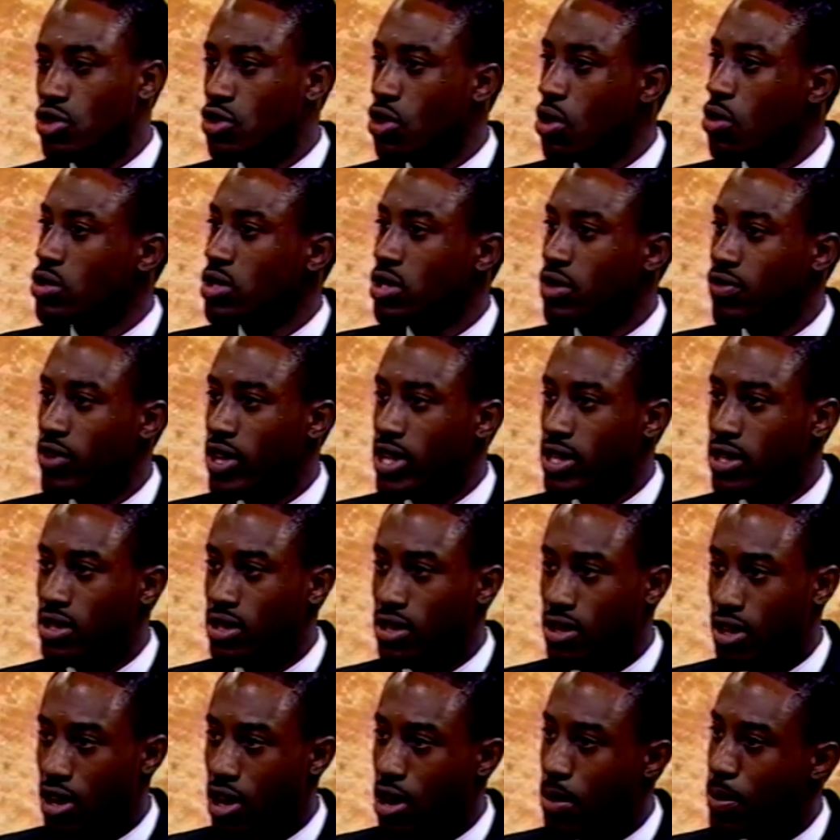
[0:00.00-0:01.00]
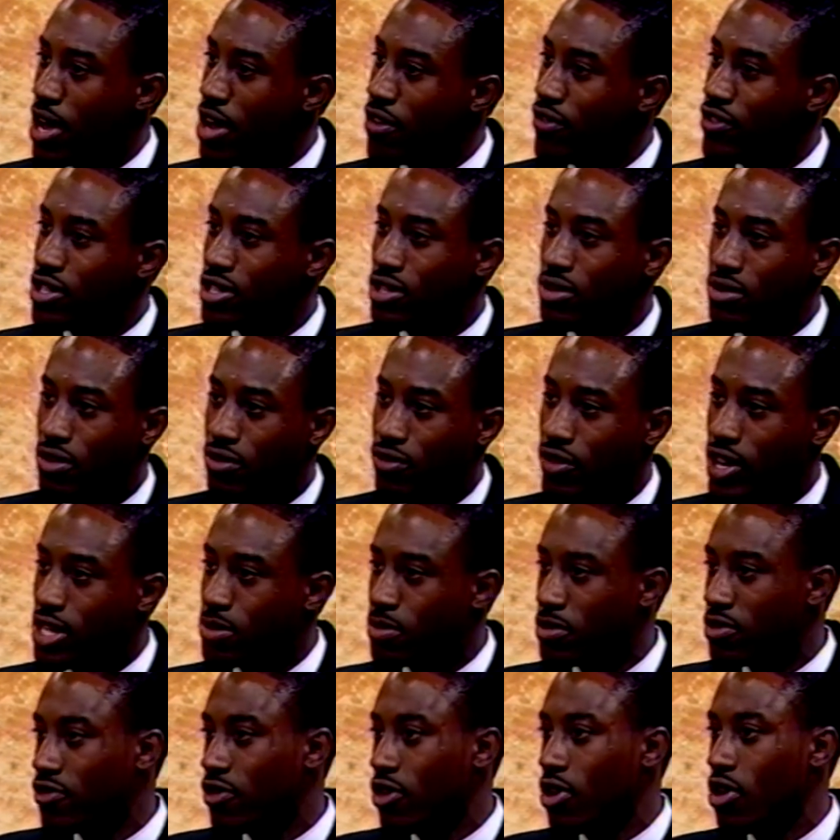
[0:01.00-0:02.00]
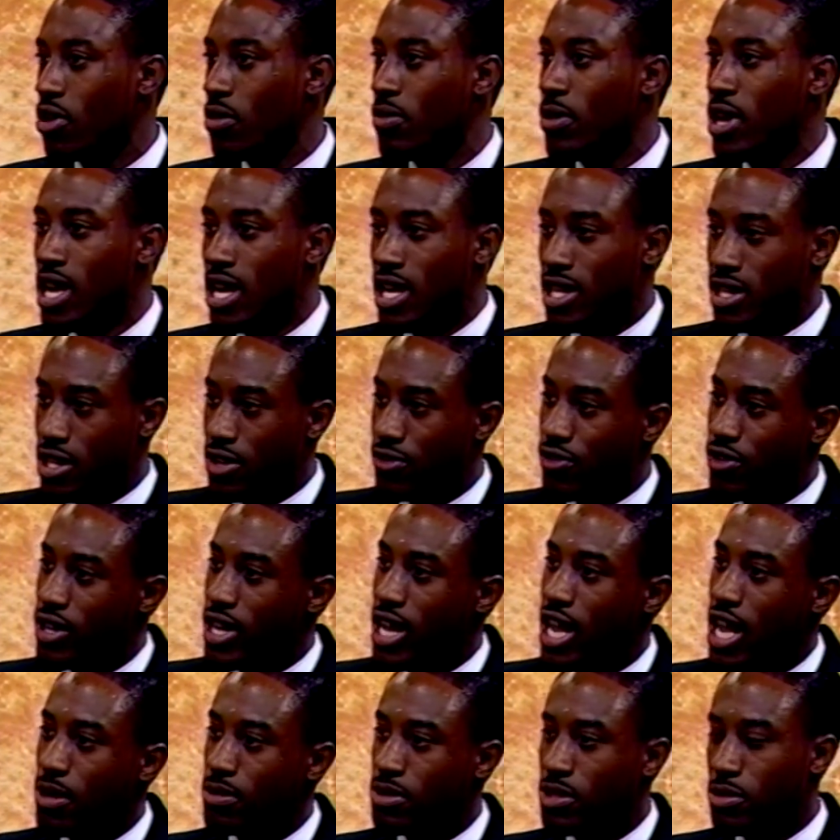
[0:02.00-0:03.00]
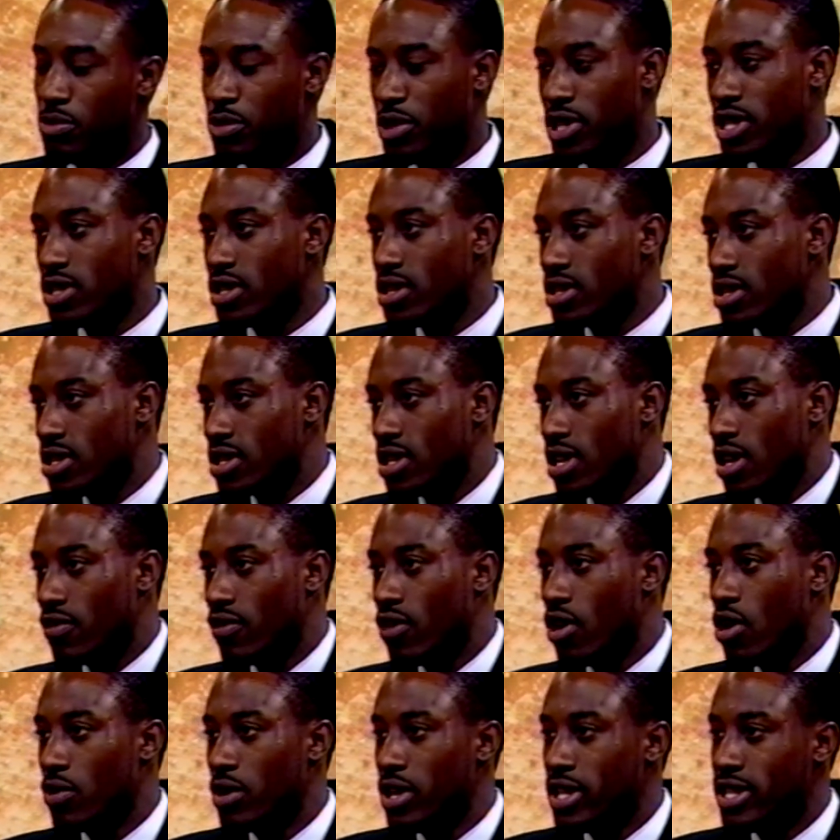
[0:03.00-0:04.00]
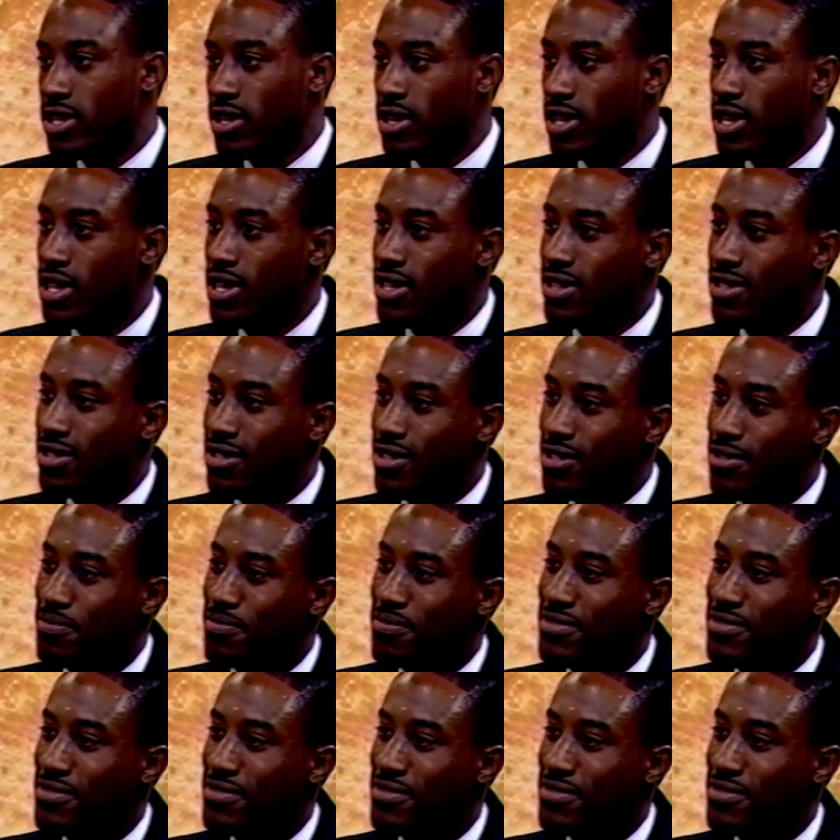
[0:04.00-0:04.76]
Trojan Investors Club, FSU Investment Firm, different names and businesses that have already took heed to it.